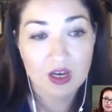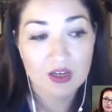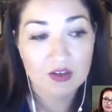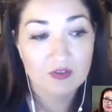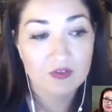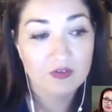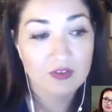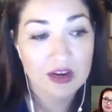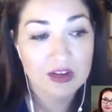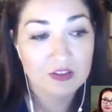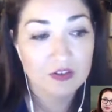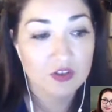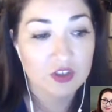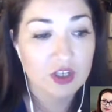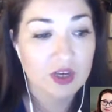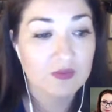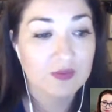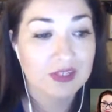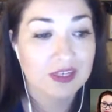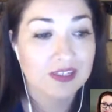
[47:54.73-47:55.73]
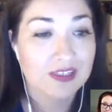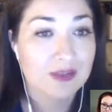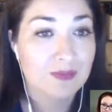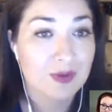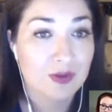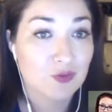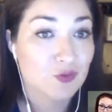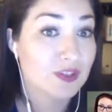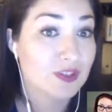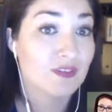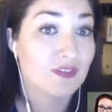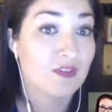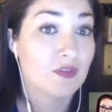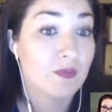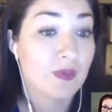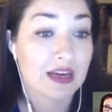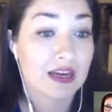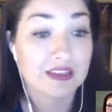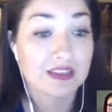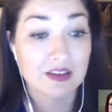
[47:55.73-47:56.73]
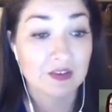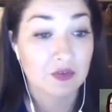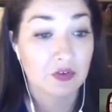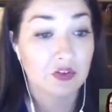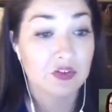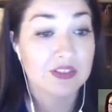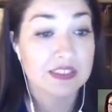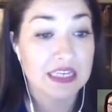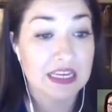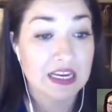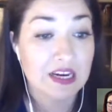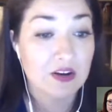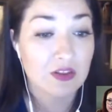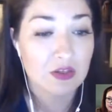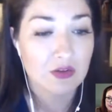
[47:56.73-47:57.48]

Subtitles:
In fact, their GM said he's the best receiving back he's ever seen.